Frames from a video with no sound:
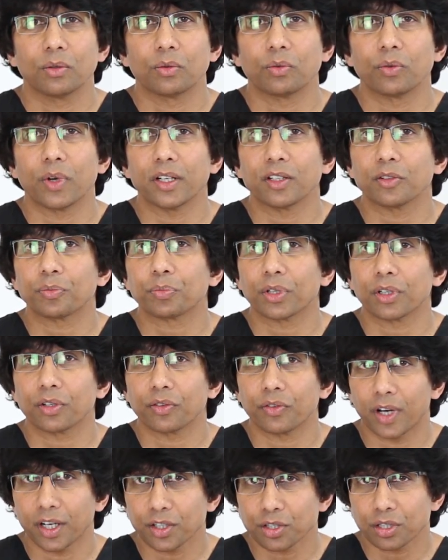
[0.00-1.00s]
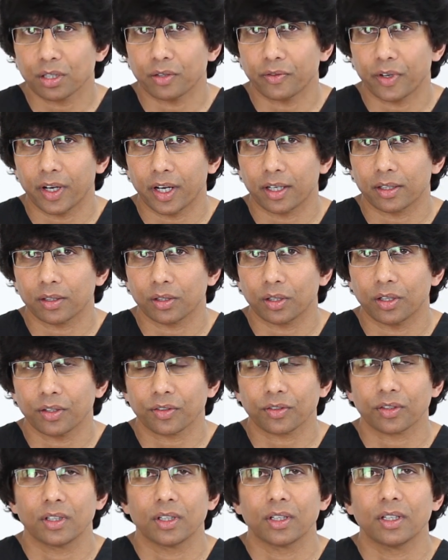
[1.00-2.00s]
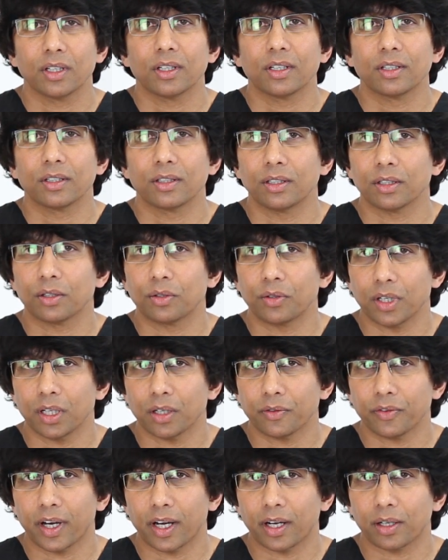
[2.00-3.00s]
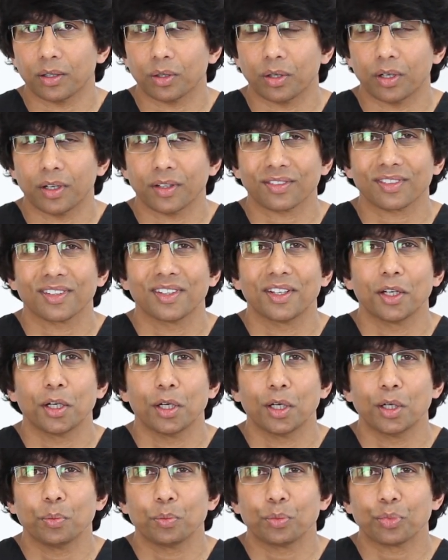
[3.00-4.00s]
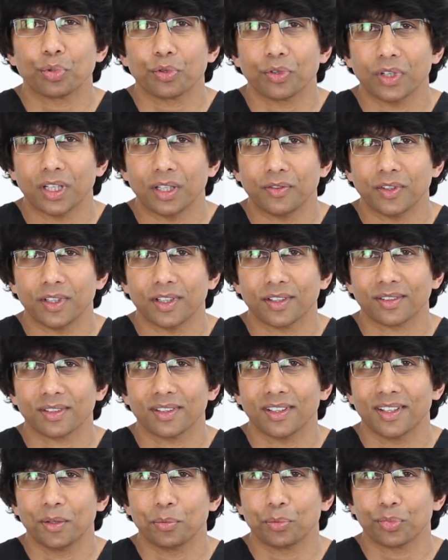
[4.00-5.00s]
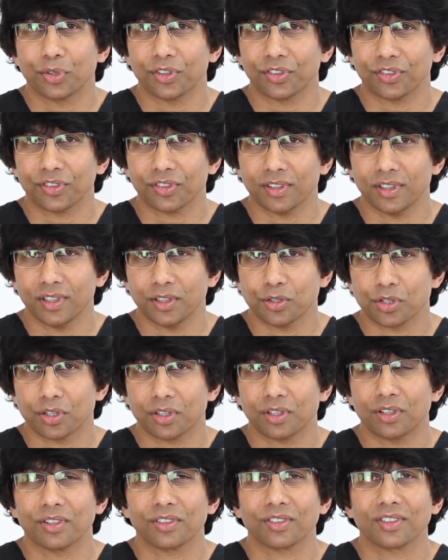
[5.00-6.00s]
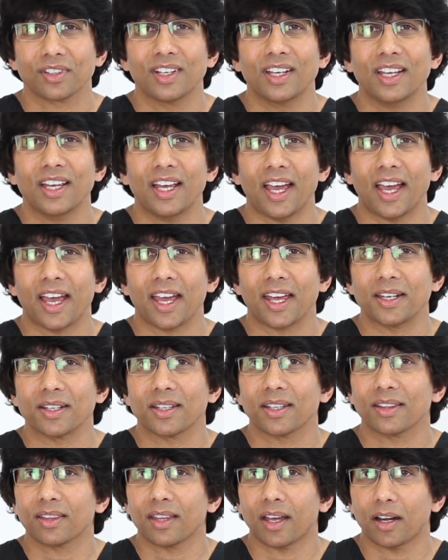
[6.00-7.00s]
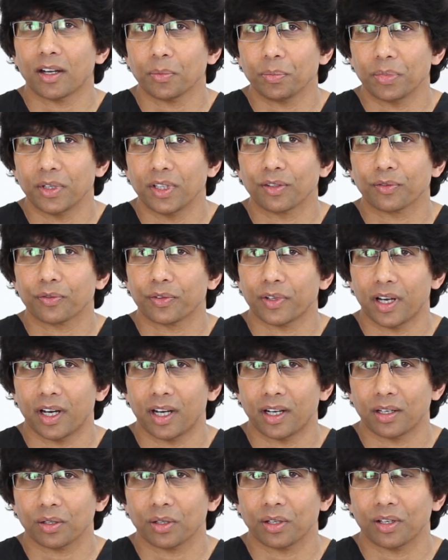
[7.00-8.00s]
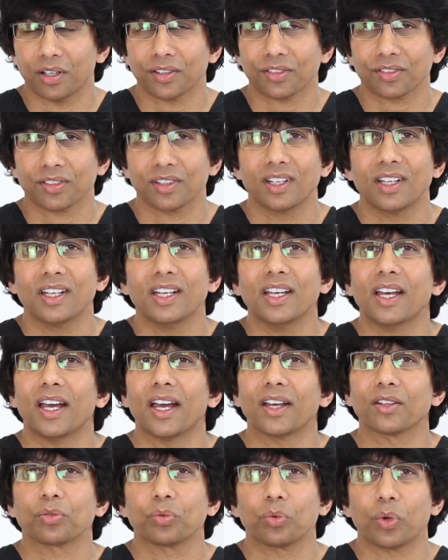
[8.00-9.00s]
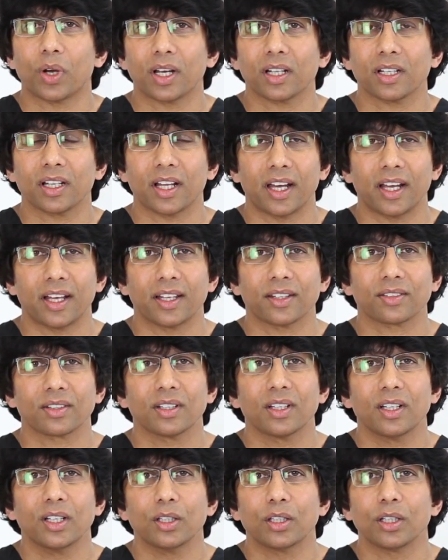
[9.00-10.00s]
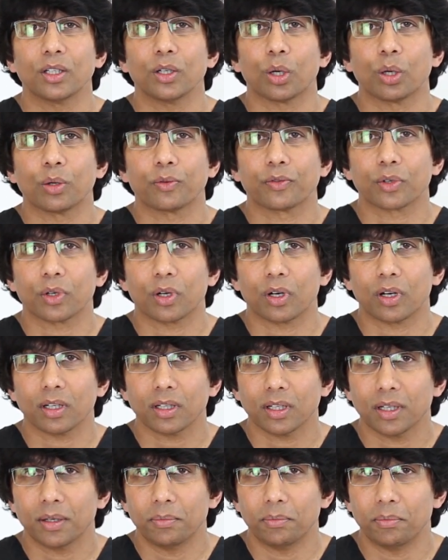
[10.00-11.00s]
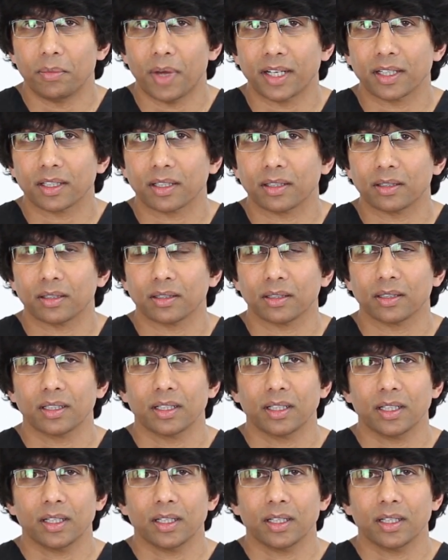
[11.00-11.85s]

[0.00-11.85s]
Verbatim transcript: rate of progression of hair loss, degree of hair loss, previous procedures and therapies for hair loss, as well as the overall medical